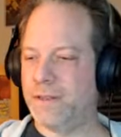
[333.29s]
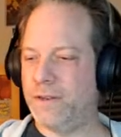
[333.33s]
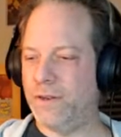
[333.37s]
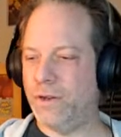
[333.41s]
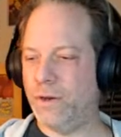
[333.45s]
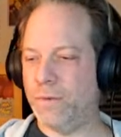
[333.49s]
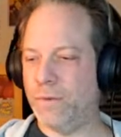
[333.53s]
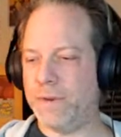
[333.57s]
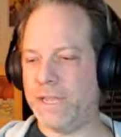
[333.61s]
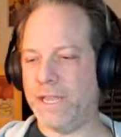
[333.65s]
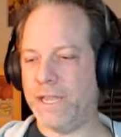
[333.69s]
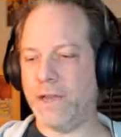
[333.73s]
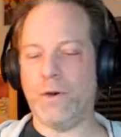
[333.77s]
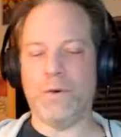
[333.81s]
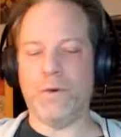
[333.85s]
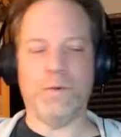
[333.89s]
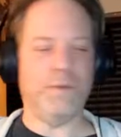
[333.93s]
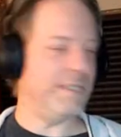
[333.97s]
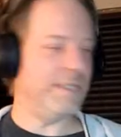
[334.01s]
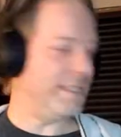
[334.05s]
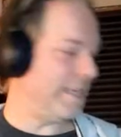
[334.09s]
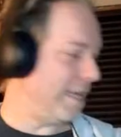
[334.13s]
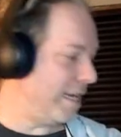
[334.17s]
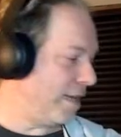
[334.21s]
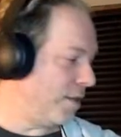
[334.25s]
nobody
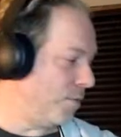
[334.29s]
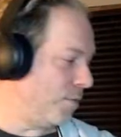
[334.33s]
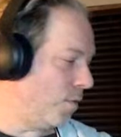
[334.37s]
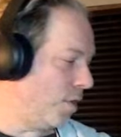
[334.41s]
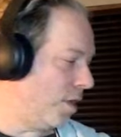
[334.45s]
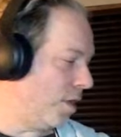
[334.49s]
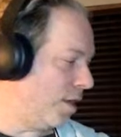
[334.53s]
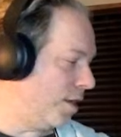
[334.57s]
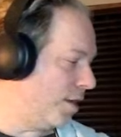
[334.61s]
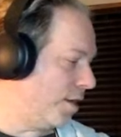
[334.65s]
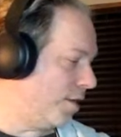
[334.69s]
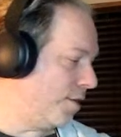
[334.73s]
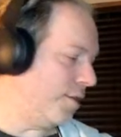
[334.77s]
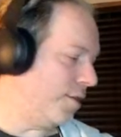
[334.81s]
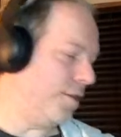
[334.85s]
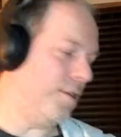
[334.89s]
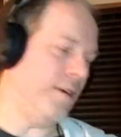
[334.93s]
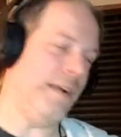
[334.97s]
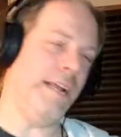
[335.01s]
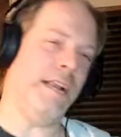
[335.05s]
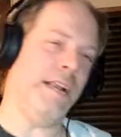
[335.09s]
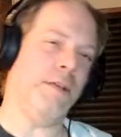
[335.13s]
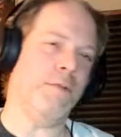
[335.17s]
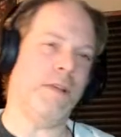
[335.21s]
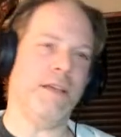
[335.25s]
owns anyone. Or
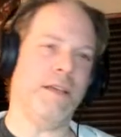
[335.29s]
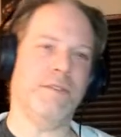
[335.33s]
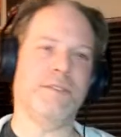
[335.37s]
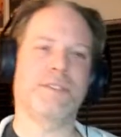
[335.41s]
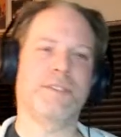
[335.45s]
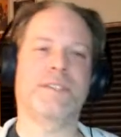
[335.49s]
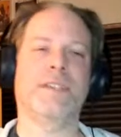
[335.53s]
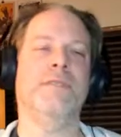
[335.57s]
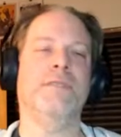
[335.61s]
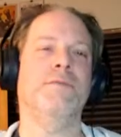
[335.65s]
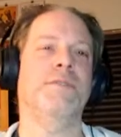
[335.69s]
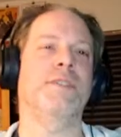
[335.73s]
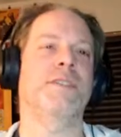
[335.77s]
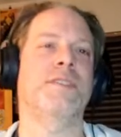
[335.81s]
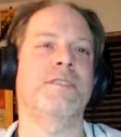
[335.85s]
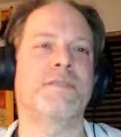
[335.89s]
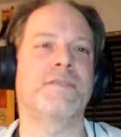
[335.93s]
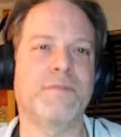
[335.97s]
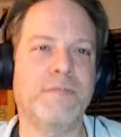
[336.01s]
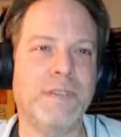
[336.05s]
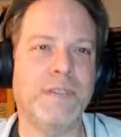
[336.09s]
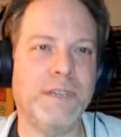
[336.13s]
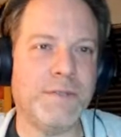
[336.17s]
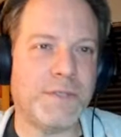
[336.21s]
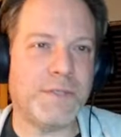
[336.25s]
anyway, it
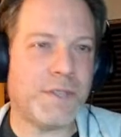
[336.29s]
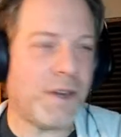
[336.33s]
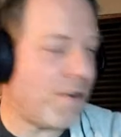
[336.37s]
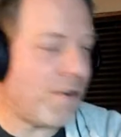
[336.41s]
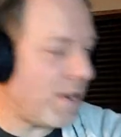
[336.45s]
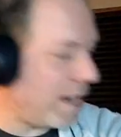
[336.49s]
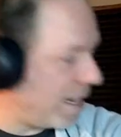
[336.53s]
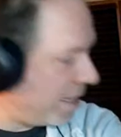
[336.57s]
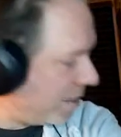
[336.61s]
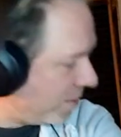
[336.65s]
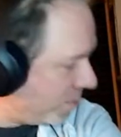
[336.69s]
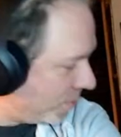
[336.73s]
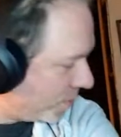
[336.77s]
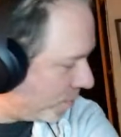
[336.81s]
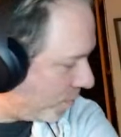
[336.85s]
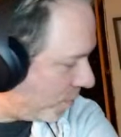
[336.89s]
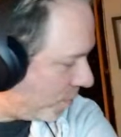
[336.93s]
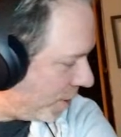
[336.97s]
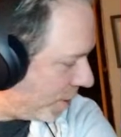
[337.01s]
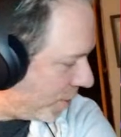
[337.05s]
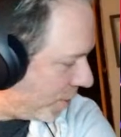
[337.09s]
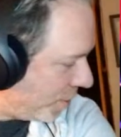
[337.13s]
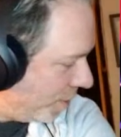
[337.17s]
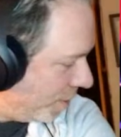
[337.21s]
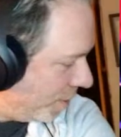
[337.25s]
was all right. It was
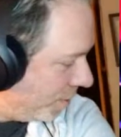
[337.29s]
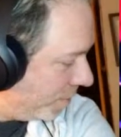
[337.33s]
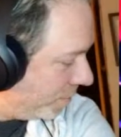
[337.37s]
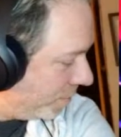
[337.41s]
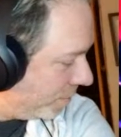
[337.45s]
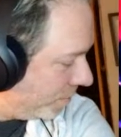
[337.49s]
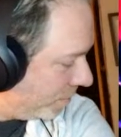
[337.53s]
pretty good.